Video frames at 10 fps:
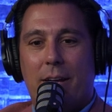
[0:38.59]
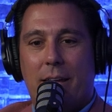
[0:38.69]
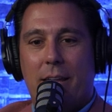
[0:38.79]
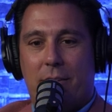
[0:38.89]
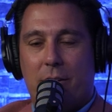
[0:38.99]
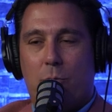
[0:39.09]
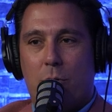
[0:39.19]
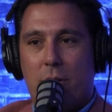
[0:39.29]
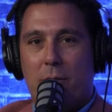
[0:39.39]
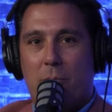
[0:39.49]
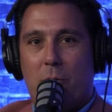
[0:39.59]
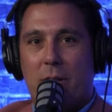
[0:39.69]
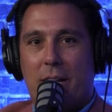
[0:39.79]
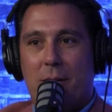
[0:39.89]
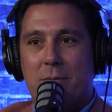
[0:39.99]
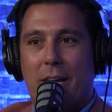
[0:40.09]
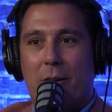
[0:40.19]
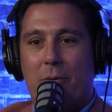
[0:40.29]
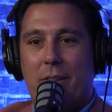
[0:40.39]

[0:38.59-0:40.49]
It's a quarterly report that comes out.